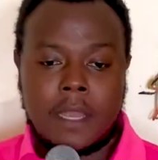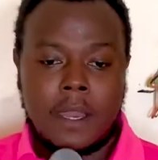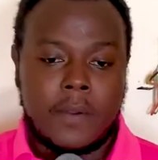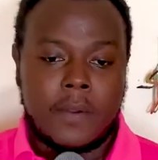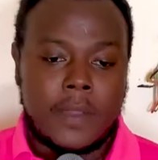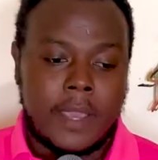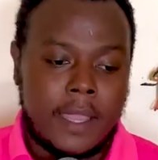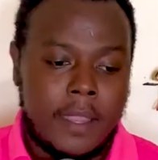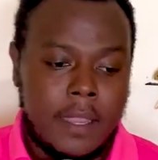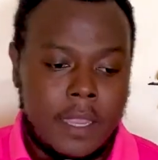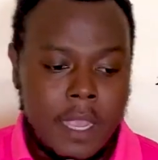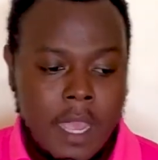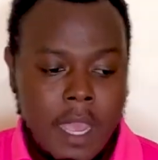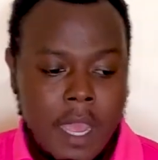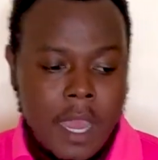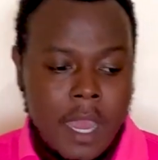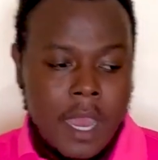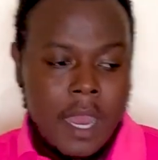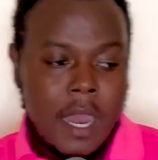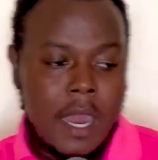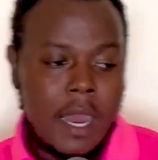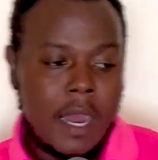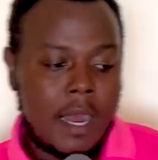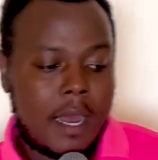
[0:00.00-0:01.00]
okay,
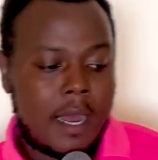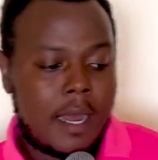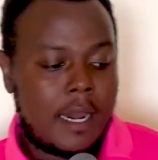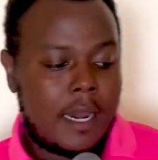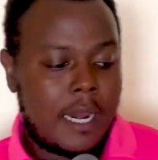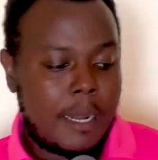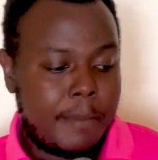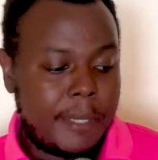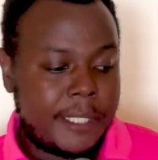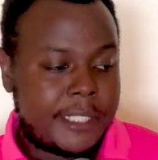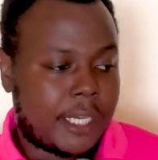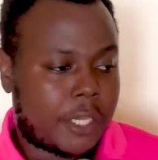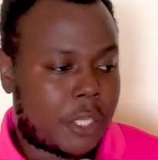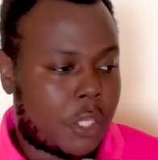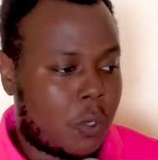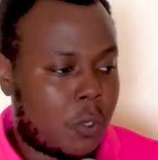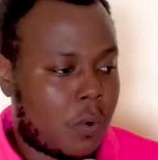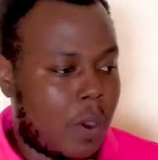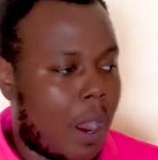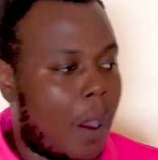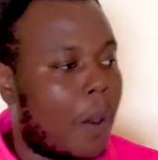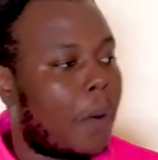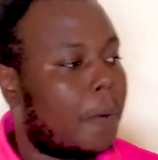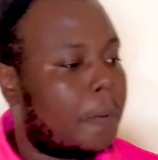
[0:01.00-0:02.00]
uh, let me check you
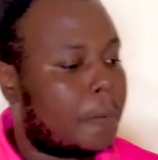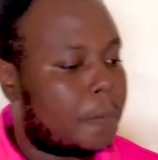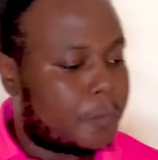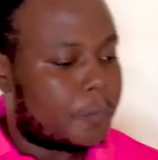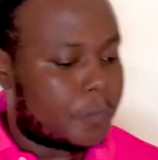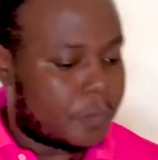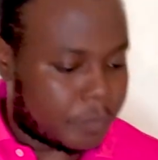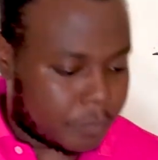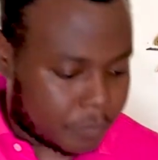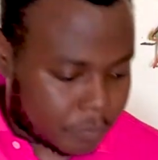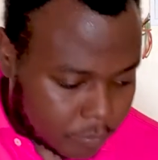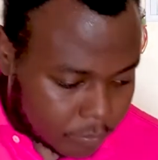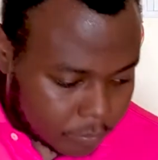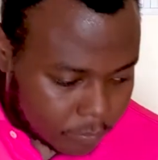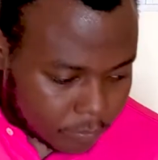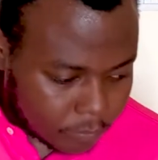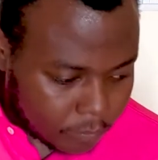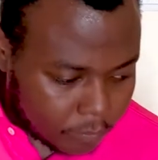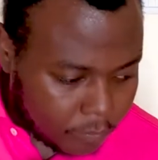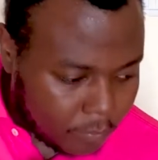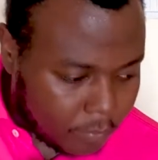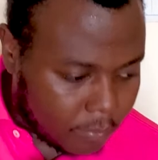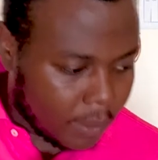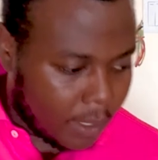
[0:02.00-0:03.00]
out.
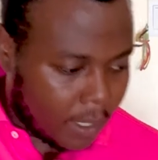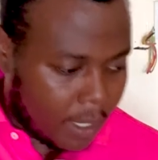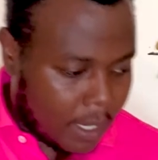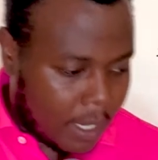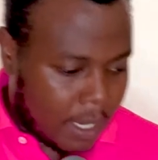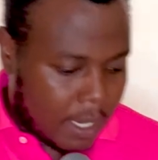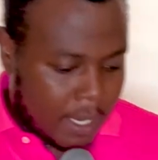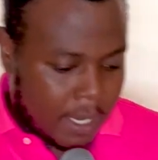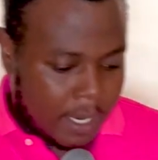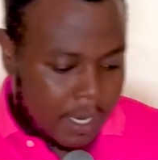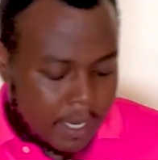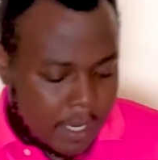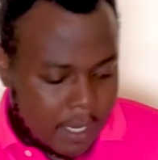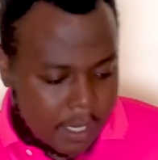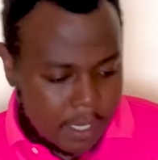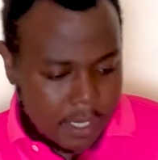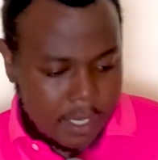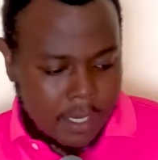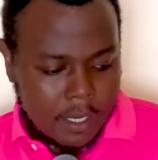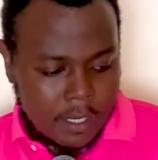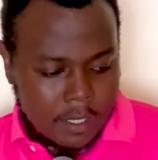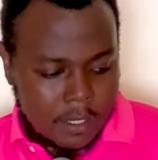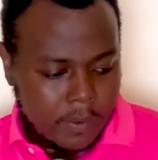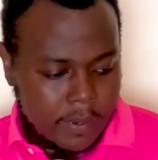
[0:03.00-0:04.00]

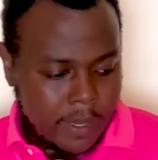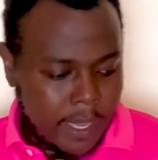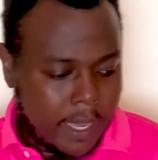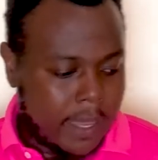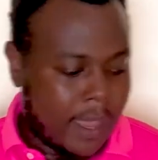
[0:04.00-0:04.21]
Uh, okay,